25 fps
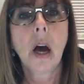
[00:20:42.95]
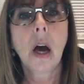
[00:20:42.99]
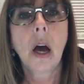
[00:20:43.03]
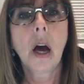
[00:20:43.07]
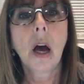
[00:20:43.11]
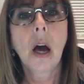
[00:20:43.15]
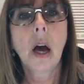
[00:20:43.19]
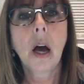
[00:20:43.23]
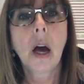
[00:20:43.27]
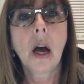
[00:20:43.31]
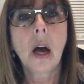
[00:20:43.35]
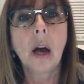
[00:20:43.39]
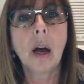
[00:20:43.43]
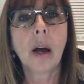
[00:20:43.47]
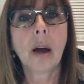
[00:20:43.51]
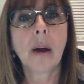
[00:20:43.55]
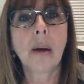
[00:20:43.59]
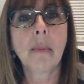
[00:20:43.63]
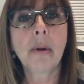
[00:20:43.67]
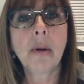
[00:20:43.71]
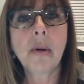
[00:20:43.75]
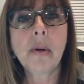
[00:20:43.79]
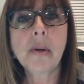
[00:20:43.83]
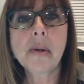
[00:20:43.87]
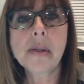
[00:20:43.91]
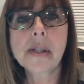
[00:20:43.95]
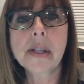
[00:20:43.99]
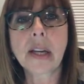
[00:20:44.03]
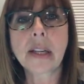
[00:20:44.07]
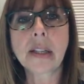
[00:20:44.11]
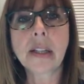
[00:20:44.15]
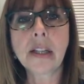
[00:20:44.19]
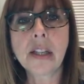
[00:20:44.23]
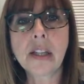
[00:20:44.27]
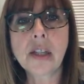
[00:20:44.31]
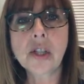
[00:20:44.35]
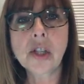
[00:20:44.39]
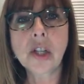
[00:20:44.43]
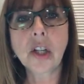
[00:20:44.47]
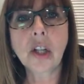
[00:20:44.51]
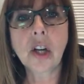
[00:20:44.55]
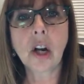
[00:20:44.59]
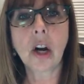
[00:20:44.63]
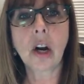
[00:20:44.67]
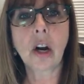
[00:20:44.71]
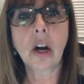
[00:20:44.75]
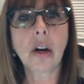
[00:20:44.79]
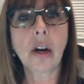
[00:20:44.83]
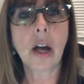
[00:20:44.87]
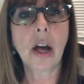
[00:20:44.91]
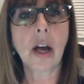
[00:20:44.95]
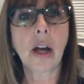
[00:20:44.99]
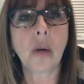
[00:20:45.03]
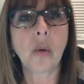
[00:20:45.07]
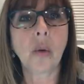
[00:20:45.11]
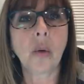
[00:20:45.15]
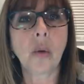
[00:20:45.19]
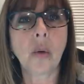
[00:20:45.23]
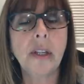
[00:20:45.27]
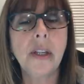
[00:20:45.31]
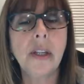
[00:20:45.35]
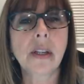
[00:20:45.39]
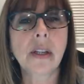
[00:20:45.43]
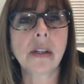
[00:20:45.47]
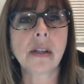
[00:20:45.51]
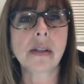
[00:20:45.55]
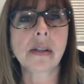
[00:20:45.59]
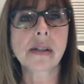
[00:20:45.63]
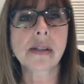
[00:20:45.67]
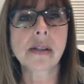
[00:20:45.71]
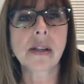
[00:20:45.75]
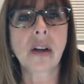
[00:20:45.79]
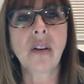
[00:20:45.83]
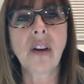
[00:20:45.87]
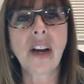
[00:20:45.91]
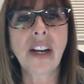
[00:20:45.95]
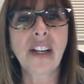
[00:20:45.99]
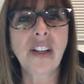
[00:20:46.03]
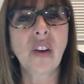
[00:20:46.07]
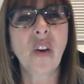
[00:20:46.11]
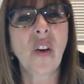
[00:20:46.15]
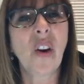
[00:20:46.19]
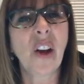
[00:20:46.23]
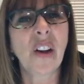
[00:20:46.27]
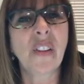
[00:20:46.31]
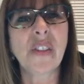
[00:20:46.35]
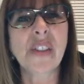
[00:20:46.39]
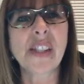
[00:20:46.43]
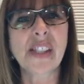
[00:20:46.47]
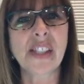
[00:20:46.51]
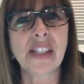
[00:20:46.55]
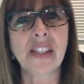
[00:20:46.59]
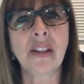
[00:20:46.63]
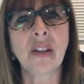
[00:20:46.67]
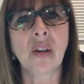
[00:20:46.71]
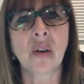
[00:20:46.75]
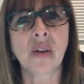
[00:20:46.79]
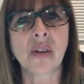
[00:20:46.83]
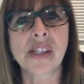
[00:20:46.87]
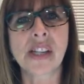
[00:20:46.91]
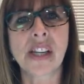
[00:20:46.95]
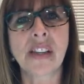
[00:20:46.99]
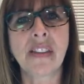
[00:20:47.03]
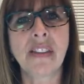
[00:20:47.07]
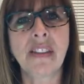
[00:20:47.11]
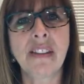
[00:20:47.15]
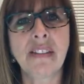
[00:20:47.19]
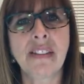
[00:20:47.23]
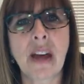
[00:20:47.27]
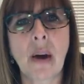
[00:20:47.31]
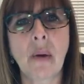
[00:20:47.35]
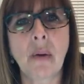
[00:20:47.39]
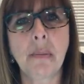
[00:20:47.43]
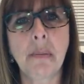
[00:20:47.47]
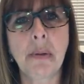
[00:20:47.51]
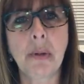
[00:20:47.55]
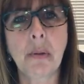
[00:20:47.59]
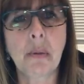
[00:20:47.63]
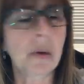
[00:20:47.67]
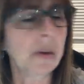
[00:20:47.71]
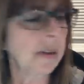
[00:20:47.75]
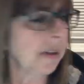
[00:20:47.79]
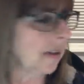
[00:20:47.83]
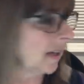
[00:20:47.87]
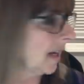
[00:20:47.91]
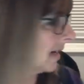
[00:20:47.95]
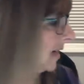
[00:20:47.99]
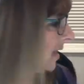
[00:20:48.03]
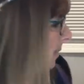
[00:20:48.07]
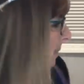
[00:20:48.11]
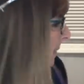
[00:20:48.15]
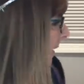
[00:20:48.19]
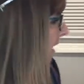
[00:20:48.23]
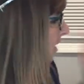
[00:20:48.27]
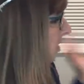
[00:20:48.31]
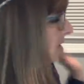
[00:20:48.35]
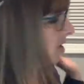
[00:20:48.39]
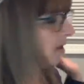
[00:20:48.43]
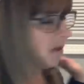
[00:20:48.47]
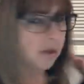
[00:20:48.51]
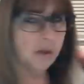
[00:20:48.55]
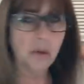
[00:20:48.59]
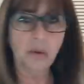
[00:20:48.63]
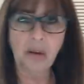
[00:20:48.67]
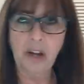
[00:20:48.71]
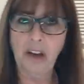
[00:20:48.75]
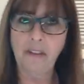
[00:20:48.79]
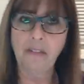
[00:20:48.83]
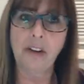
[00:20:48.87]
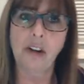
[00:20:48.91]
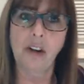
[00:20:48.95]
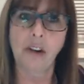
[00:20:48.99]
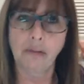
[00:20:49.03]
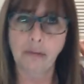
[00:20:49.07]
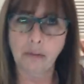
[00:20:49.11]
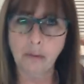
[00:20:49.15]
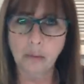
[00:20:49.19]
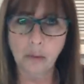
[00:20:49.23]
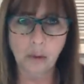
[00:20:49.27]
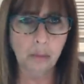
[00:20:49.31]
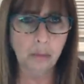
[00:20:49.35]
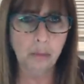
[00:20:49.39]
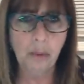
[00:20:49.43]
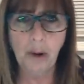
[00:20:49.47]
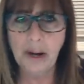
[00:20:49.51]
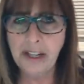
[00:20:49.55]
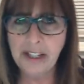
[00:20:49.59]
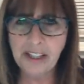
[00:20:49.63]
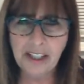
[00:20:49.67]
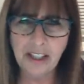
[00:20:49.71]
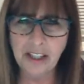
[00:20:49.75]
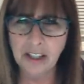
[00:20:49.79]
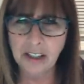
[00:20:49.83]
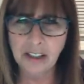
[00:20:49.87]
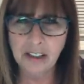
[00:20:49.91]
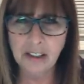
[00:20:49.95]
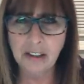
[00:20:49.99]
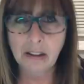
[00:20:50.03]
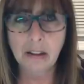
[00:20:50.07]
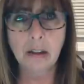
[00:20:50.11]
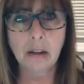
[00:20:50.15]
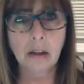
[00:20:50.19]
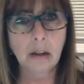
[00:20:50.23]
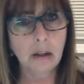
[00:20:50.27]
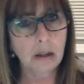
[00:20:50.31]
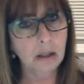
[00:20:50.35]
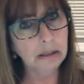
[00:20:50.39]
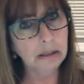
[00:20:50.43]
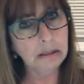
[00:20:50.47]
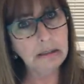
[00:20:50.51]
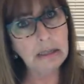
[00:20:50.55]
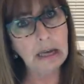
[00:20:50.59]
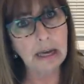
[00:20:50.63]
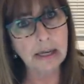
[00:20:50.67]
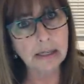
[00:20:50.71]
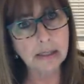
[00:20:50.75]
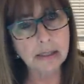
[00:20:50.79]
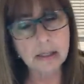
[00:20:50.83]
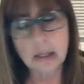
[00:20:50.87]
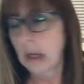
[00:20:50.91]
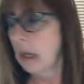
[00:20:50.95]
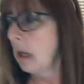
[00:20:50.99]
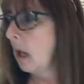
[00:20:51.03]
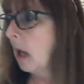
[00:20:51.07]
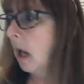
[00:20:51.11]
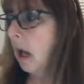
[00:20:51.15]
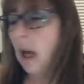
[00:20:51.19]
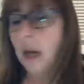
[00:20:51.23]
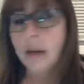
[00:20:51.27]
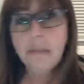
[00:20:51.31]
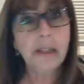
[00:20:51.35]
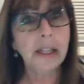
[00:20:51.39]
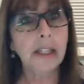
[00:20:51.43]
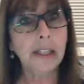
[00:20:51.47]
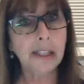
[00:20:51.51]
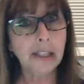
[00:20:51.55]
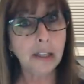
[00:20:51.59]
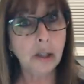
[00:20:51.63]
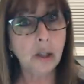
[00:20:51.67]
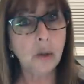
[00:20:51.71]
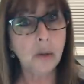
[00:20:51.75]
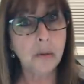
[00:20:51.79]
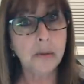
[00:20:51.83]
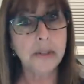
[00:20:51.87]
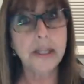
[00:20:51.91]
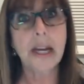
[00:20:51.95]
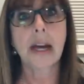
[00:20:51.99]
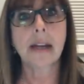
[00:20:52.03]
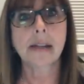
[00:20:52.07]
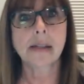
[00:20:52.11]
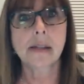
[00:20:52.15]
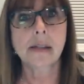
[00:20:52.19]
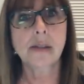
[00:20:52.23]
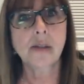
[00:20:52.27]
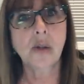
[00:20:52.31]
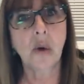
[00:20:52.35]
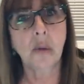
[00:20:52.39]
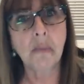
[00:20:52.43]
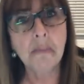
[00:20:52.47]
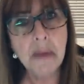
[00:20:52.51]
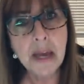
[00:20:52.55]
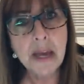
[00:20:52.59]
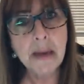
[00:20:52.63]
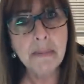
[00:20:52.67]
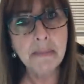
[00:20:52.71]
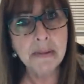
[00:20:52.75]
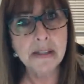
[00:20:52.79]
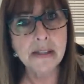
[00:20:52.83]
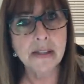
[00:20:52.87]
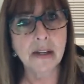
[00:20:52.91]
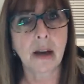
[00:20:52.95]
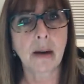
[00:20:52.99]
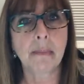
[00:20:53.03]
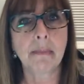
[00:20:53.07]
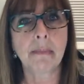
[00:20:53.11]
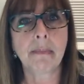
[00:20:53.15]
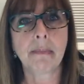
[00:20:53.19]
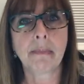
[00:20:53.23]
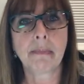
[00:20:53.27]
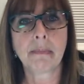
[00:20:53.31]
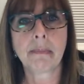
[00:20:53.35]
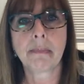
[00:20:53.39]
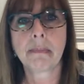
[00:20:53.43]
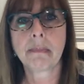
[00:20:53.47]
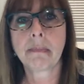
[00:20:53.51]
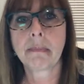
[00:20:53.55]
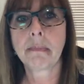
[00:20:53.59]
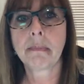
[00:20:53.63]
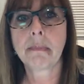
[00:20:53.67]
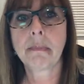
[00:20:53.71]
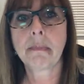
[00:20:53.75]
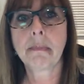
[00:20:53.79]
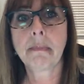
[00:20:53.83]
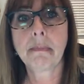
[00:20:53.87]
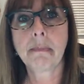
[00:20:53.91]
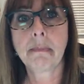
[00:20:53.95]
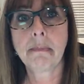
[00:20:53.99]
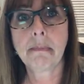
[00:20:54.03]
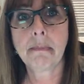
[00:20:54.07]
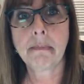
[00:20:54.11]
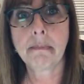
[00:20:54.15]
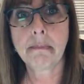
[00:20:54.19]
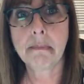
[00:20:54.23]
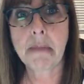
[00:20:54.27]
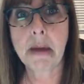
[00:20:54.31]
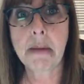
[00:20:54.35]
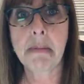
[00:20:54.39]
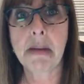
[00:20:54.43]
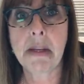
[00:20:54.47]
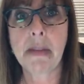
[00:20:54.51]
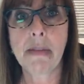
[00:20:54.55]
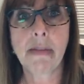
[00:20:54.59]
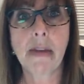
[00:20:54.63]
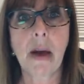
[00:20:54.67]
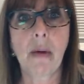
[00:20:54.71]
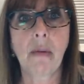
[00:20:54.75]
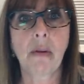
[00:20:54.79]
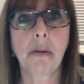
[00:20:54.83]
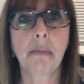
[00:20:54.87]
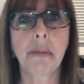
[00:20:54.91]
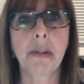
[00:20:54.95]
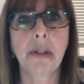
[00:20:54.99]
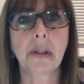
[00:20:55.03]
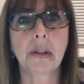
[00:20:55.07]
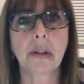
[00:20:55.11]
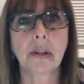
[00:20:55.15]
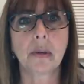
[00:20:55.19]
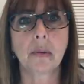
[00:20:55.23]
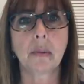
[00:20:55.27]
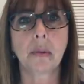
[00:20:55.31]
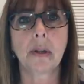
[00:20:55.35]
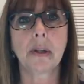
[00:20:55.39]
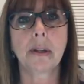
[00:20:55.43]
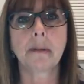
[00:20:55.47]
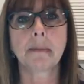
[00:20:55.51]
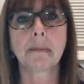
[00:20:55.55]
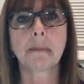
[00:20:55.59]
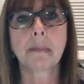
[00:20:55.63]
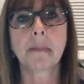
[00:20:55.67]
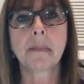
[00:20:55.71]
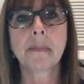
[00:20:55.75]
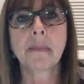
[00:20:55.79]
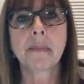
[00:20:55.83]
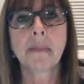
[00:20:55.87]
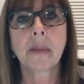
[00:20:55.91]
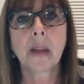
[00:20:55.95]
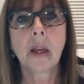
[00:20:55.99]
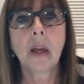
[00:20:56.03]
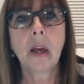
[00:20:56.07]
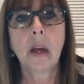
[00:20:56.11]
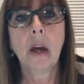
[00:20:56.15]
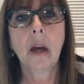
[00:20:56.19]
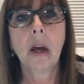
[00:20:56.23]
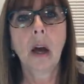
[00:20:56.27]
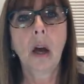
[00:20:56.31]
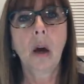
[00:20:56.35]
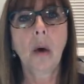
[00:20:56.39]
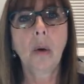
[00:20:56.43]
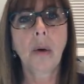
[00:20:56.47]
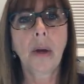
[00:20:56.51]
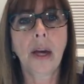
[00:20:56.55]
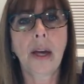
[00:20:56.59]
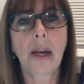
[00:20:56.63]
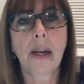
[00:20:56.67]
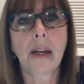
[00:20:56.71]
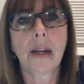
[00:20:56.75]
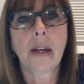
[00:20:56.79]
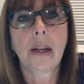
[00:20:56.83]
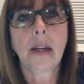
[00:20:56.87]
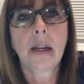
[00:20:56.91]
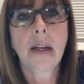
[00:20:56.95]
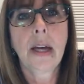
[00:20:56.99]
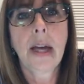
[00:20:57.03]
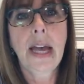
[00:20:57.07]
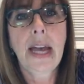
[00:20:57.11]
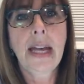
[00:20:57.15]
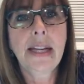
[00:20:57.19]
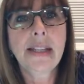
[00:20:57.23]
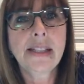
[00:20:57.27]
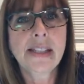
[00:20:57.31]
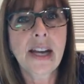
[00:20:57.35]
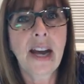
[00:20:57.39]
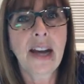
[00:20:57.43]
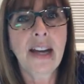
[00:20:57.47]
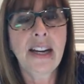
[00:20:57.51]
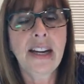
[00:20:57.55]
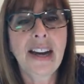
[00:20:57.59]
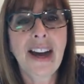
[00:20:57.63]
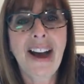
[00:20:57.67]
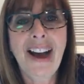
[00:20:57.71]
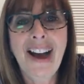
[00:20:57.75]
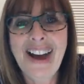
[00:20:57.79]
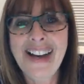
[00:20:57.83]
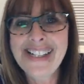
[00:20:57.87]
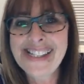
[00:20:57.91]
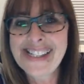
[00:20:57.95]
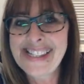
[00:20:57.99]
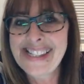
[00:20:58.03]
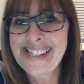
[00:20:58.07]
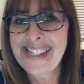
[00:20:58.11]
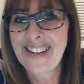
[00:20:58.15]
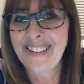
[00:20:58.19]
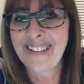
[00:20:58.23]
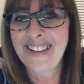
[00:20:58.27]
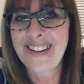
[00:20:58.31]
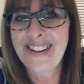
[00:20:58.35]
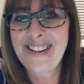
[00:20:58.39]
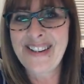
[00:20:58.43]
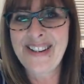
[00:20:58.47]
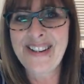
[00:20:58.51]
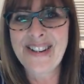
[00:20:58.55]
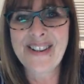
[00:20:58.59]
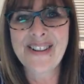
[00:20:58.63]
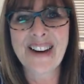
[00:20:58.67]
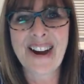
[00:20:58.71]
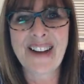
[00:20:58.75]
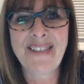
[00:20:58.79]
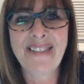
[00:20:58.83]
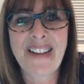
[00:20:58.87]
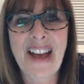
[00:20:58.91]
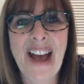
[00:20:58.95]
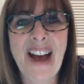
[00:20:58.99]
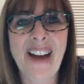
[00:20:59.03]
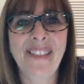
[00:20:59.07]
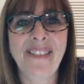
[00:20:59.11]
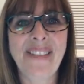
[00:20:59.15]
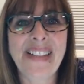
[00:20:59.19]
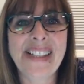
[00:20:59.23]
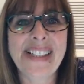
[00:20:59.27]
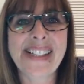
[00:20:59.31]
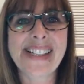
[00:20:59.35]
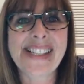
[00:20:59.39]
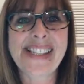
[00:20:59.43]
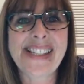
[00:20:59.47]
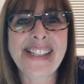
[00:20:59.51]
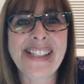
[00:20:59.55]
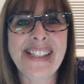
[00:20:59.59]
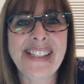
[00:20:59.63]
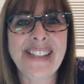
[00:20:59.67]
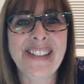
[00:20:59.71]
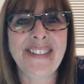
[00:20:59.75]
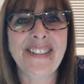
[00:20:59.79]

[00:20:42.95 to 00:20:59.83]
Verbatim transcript: Um, who said kitchen cart on wheels? Oh, I know I've seen those. I think that would be really nice, but I just don't have enough room right here yet. I'm getting a new desk, so maybe, Deb, maybe that would be a good one. Okay, hang tight. Hi, Sarah New. I'm happy to see